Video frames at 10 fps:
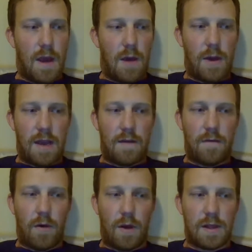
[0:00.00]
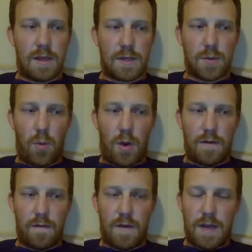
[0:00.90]
I want to have at least
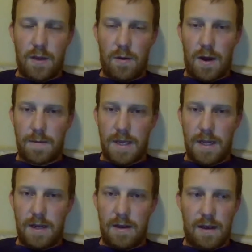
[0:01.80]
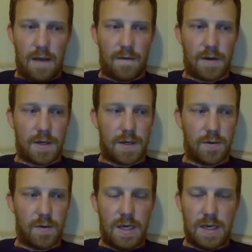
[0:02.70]
one video update every
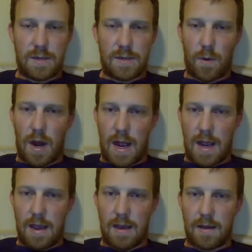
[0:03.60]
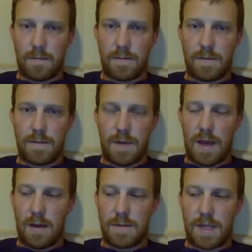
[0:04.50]
2 weeks where I am
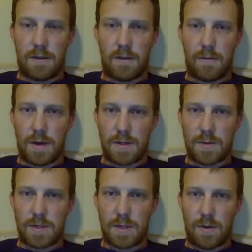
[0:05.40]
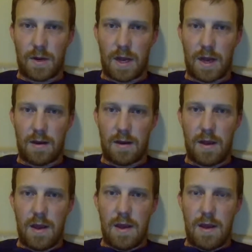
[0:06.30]
telling the parents what's going on
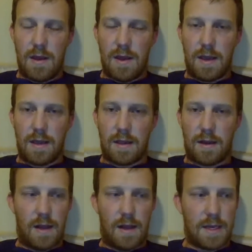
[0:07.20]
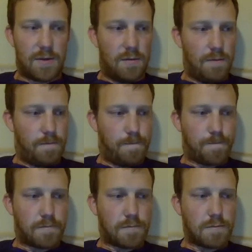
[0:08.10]
in the classroom.
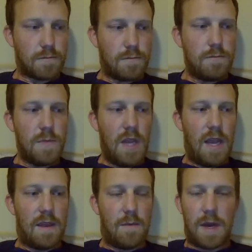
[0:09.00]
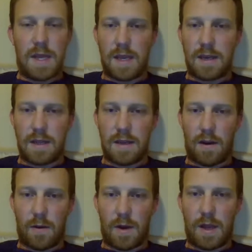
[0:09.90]
And then by the end of the year,
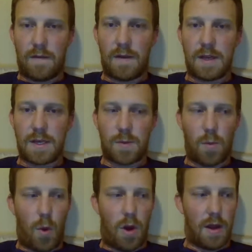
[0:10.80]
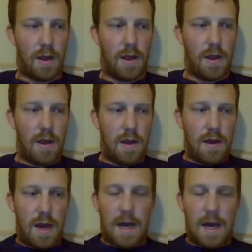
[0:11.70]
I want to have at least one
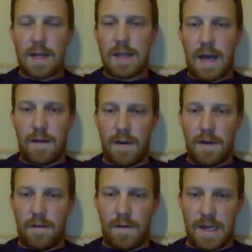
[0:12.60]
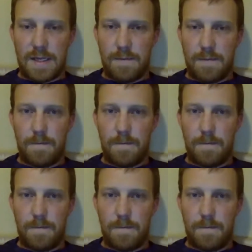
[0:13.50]
live event.